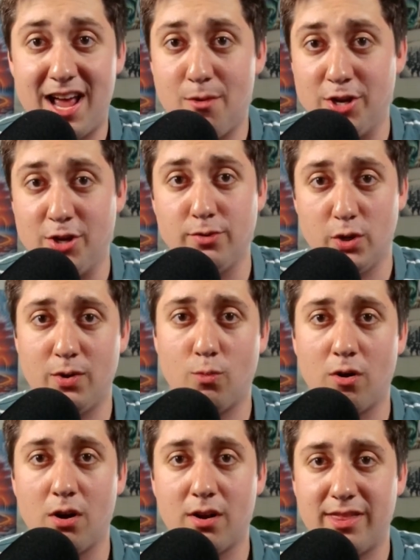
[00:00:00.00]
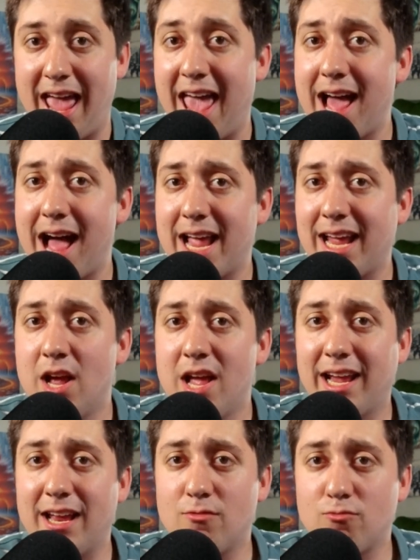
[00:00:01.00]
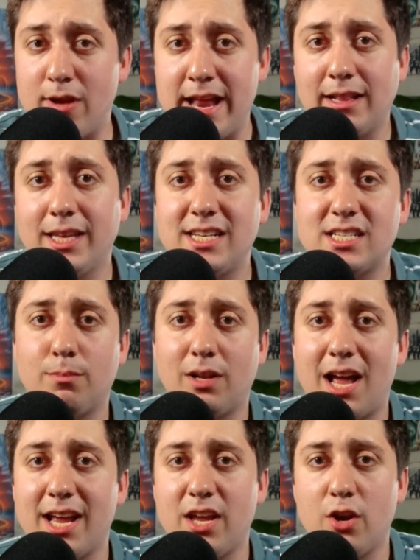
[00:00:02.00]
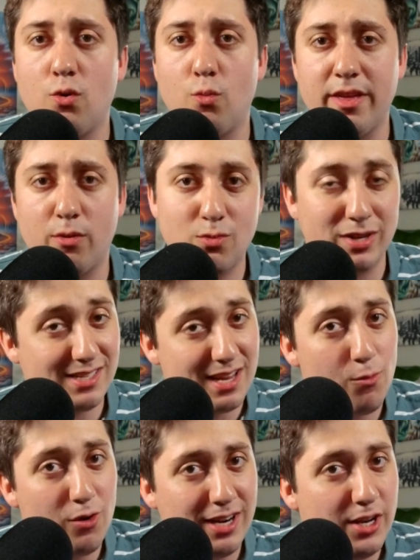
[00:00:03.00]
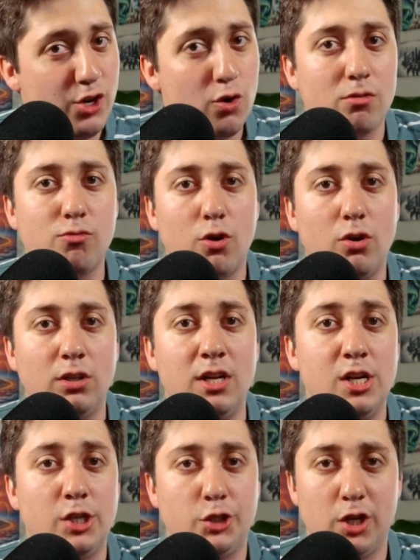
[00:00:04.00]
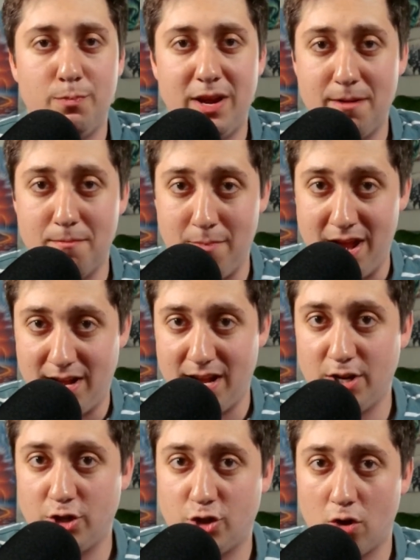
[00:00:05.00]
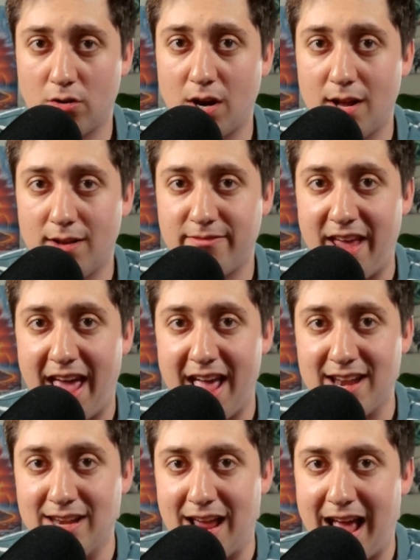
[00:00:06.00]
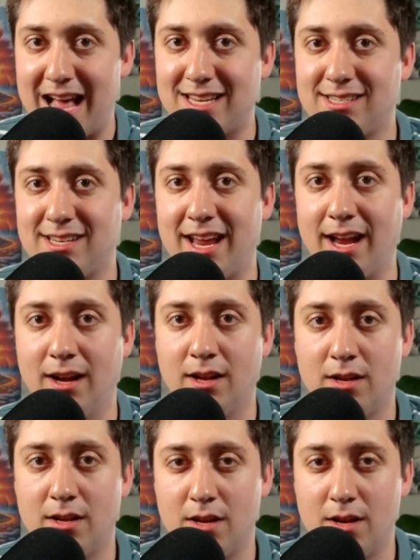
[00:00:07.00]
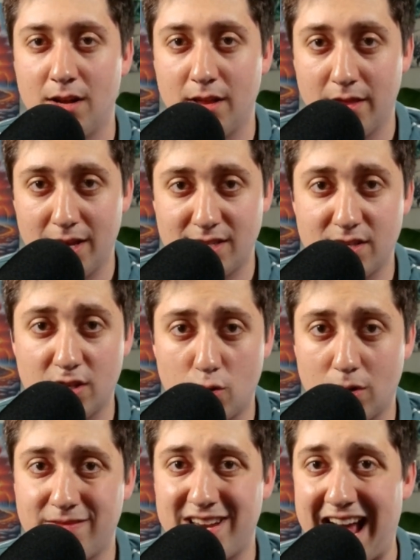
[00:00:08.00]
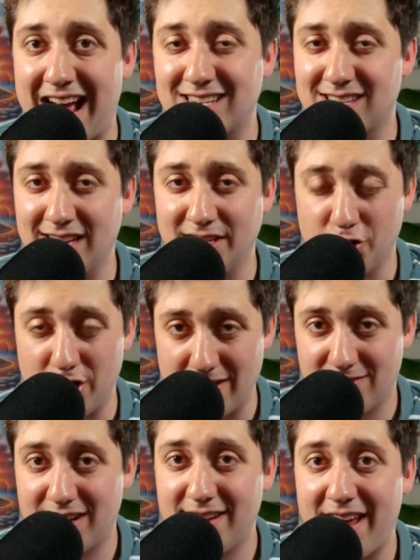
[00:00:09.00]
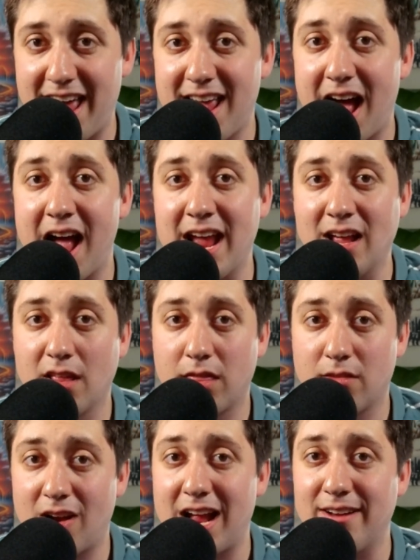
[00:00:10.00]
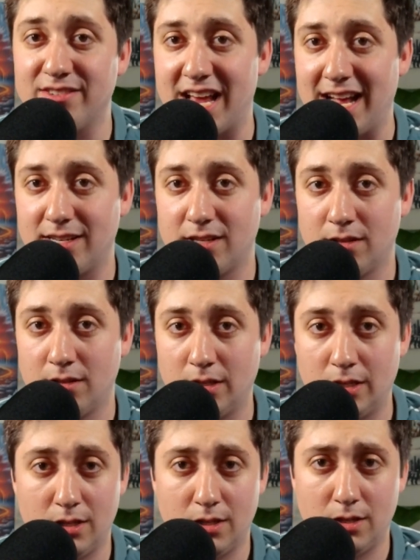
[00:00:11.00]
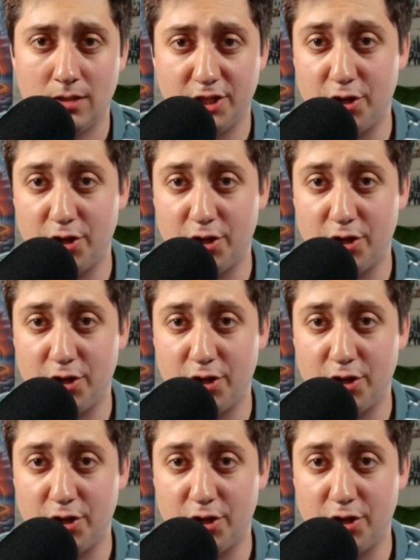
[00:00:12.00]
what you do at work, the AI can readily supply you with what someone in your role should be making sure of and asking. This is the sort of task that generative AI thrives at. To do